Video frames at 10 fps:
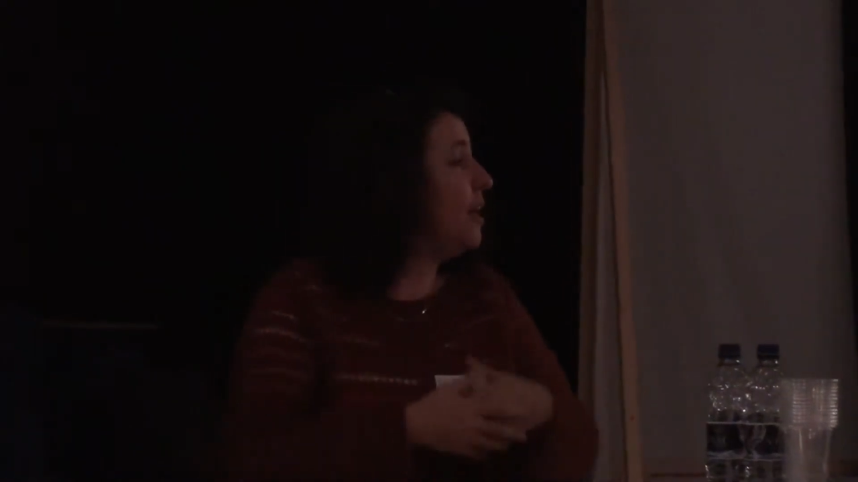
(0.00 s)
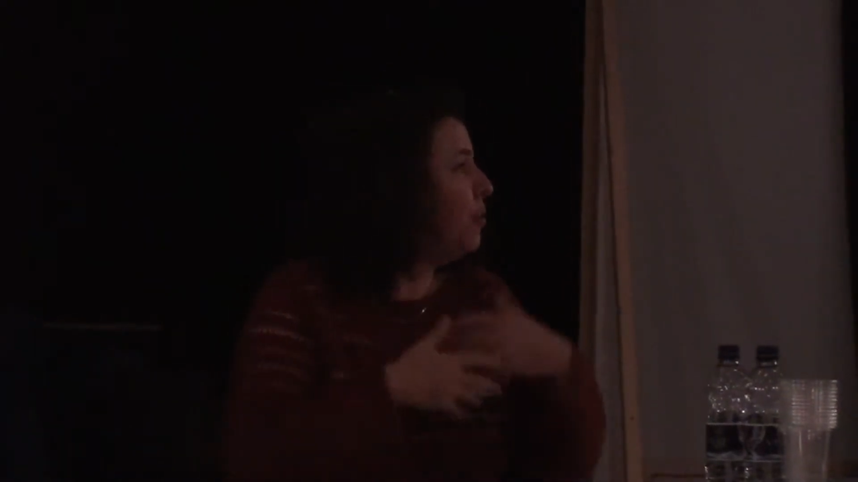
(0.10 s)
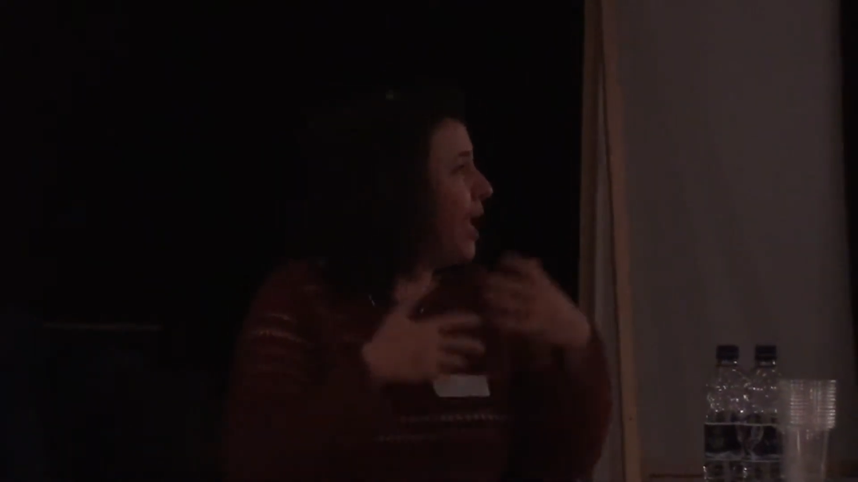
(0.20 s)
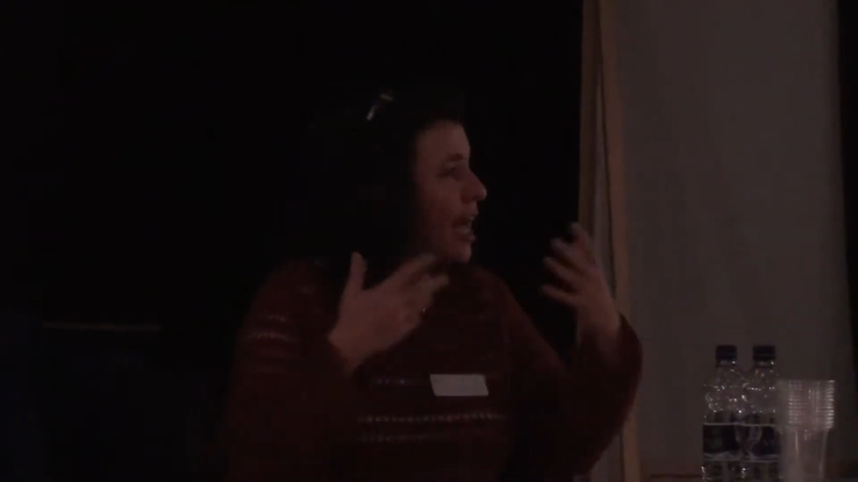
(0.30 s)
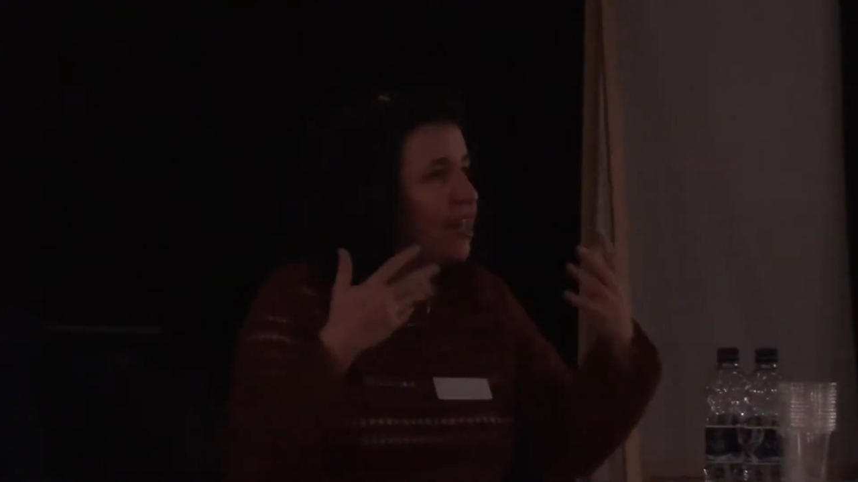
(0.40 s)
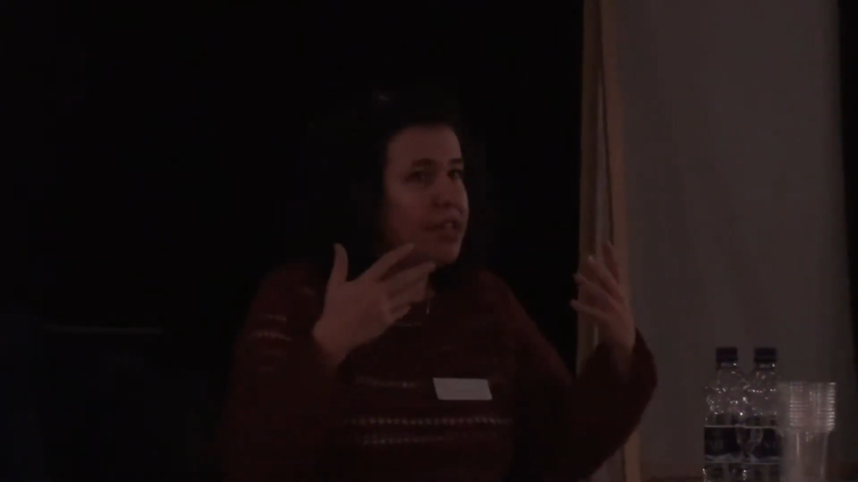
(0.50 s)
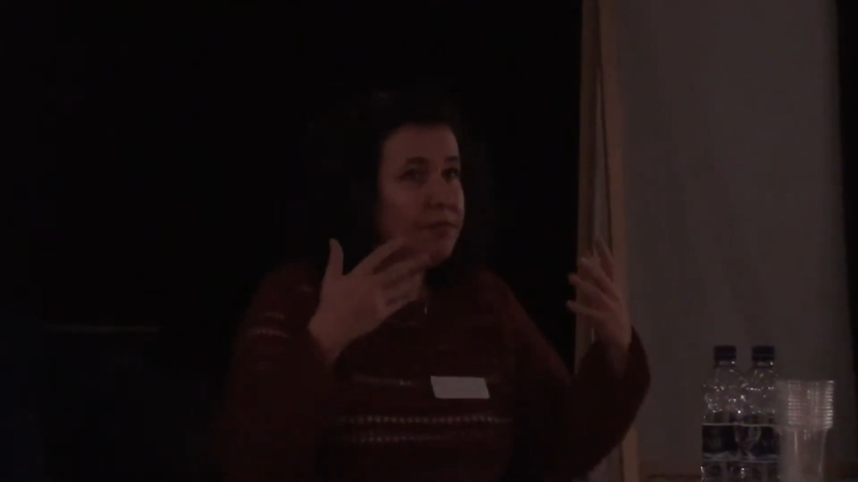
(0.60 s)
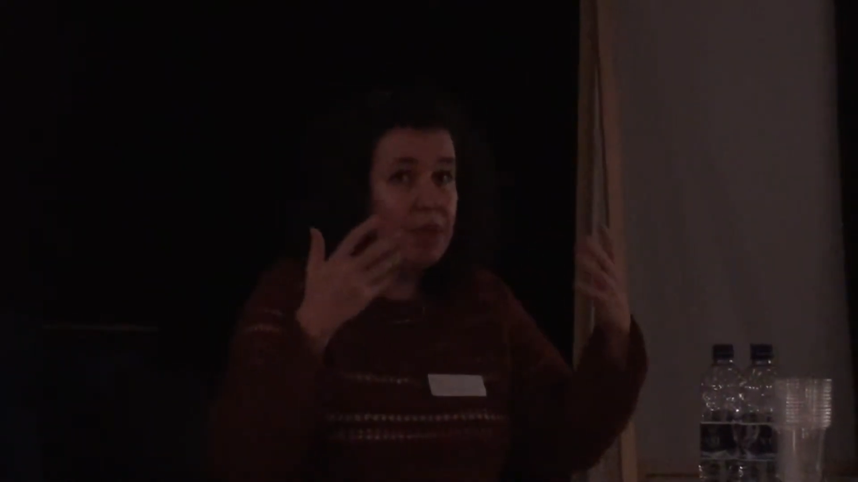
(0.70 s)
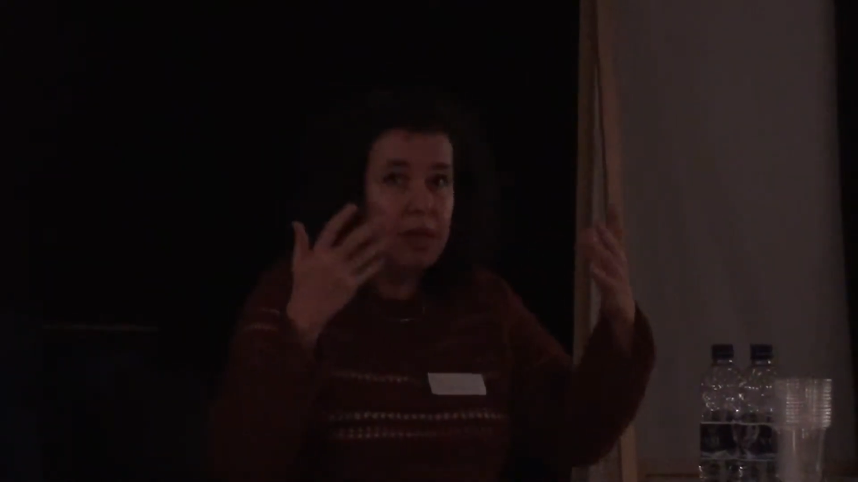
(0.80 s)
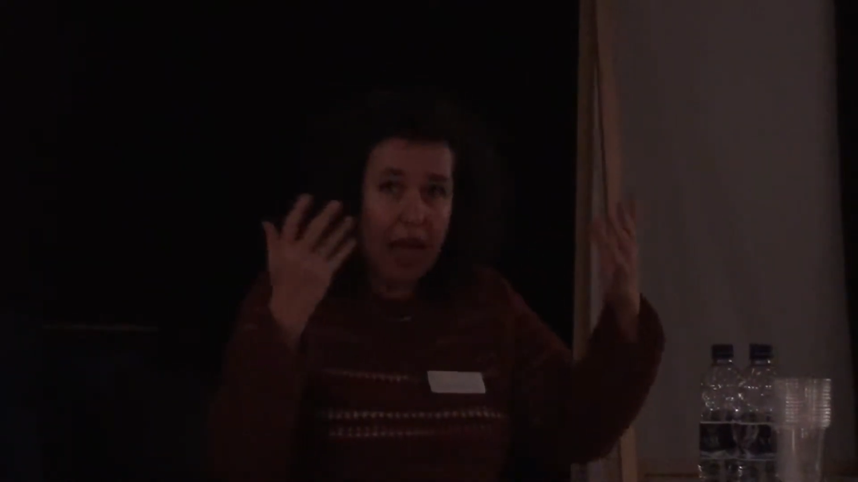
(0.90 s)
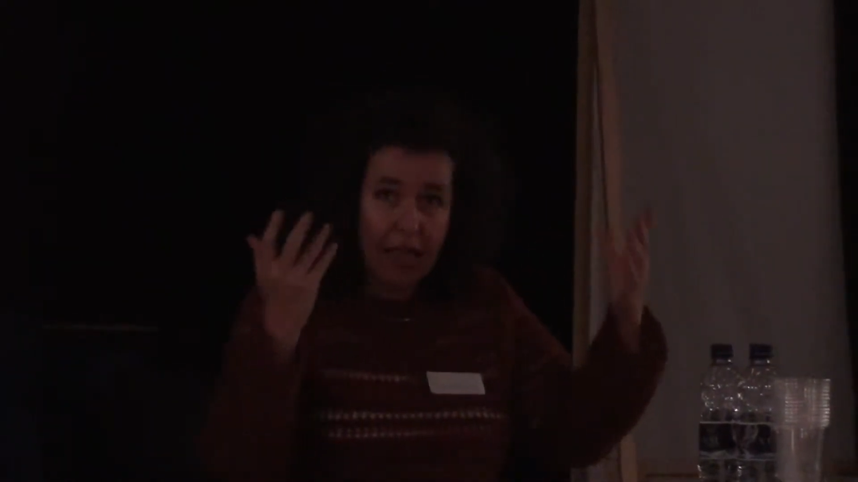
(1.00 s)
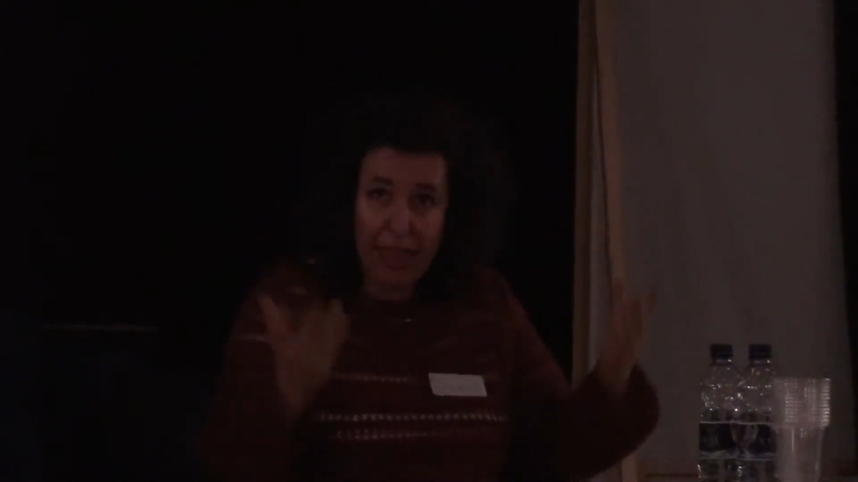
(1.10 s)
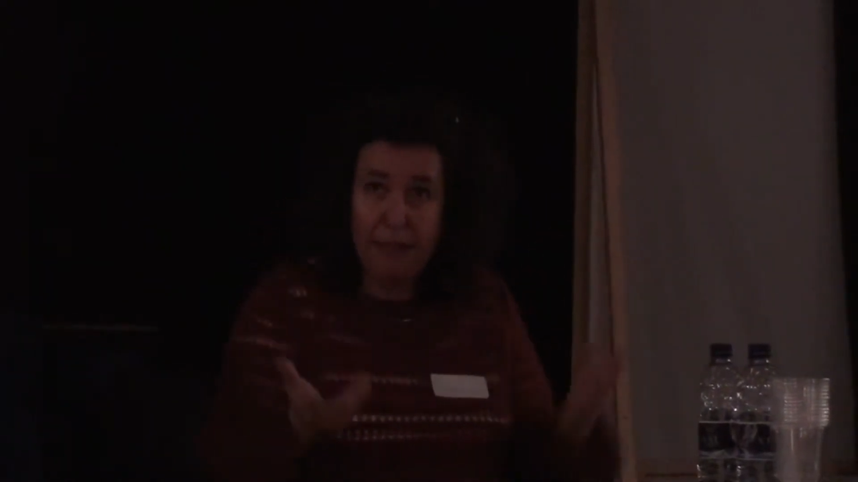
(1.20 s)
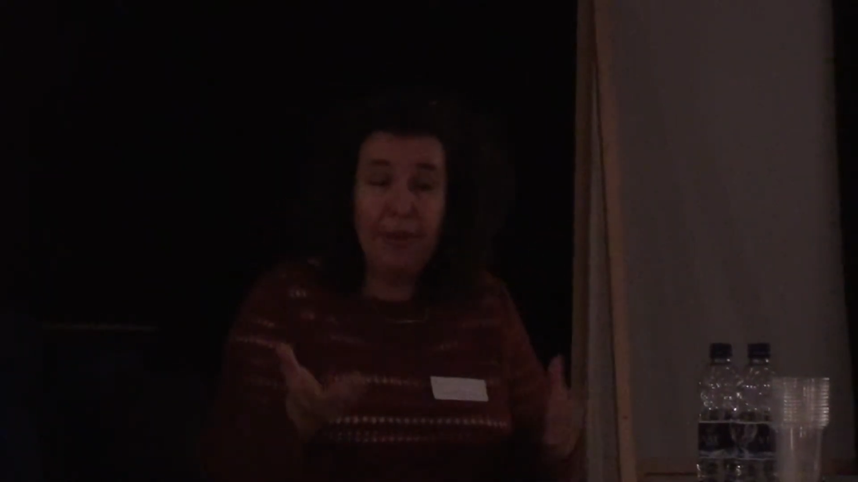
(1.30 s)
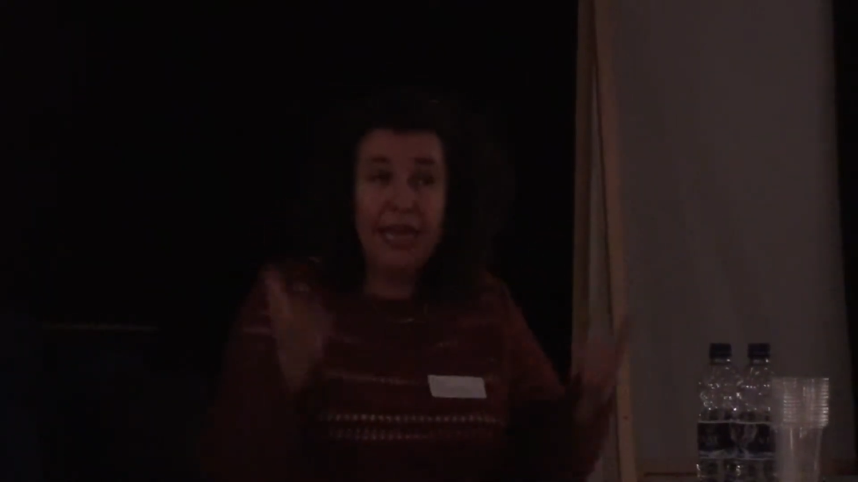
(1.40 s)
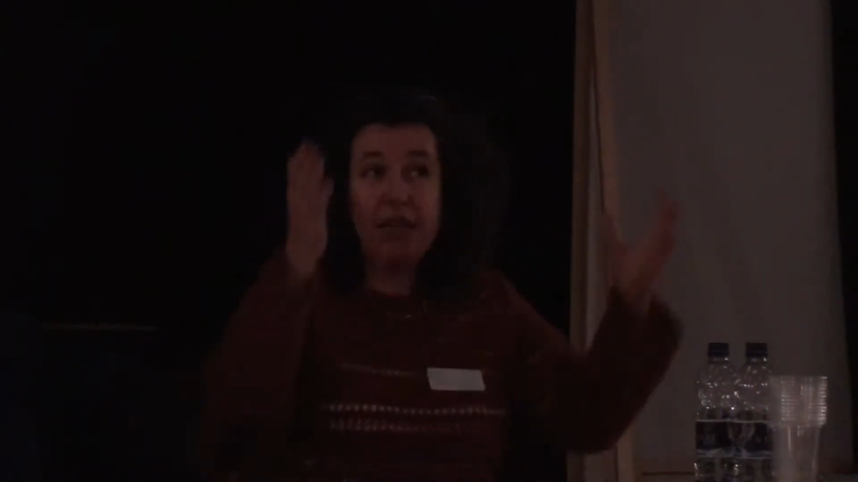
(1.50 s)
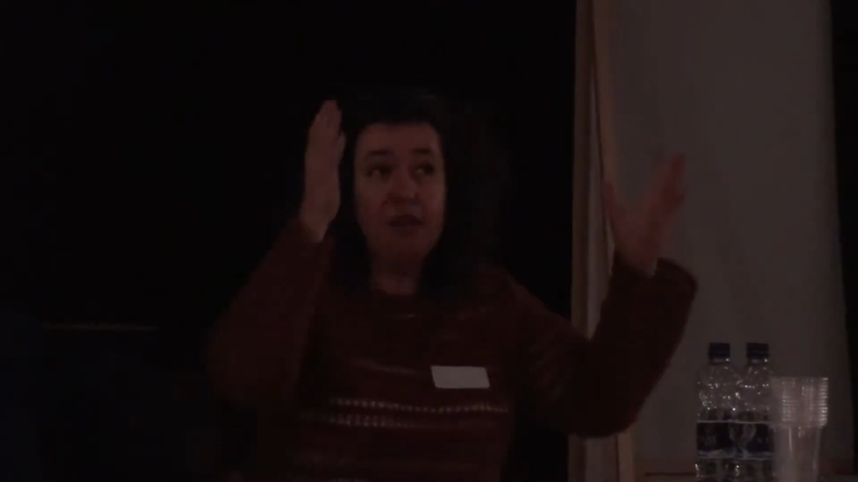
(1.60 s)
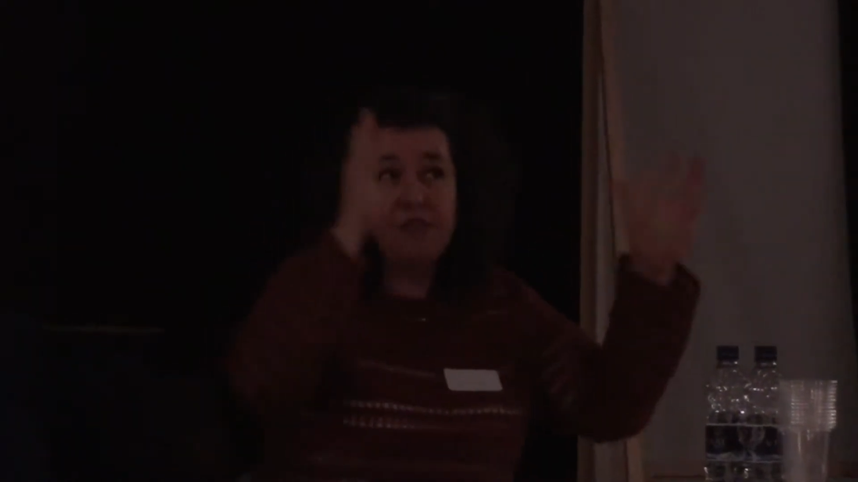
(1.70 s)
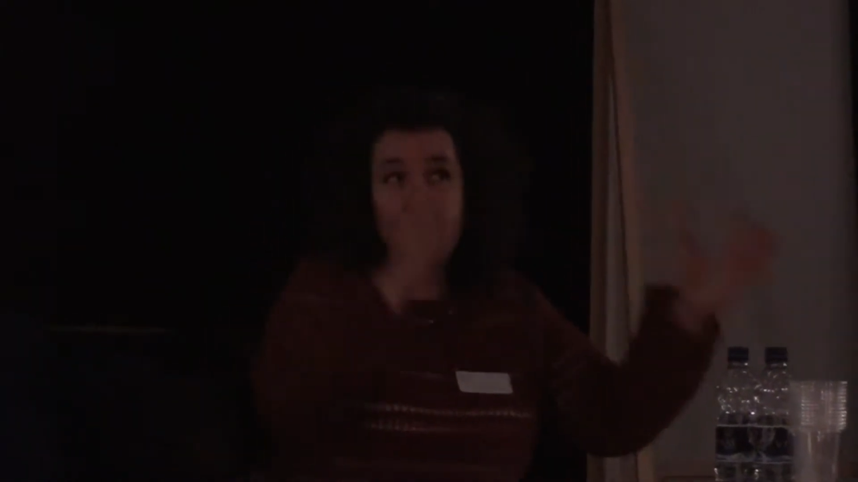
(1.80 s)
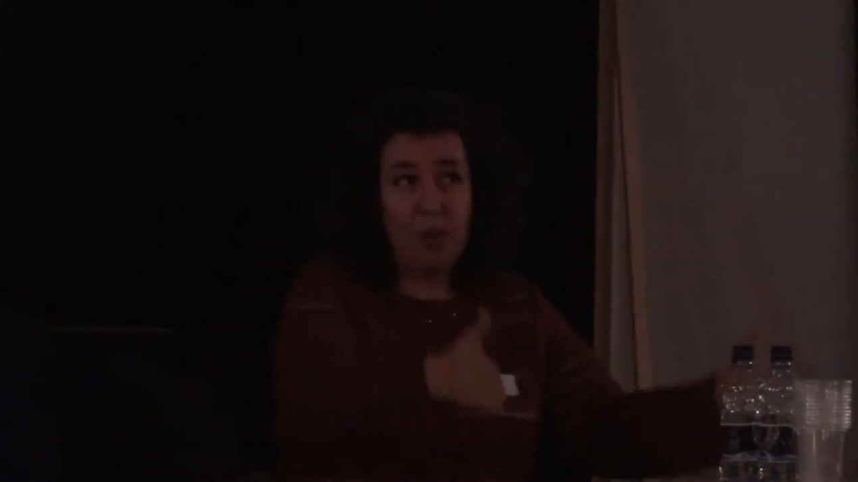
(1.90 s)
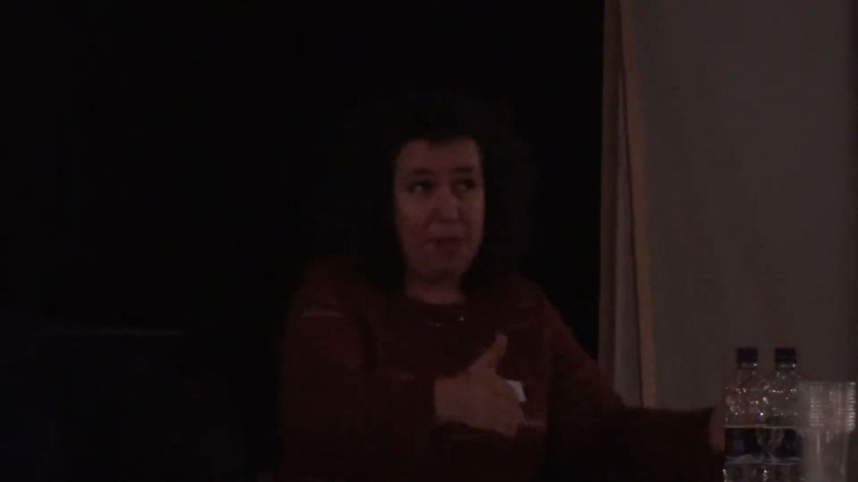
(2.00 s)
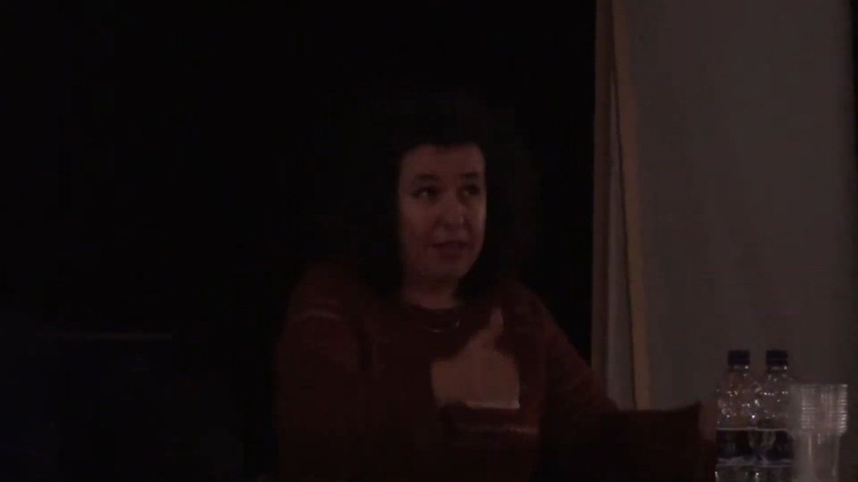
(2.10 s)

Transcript: And we had an assembly for women,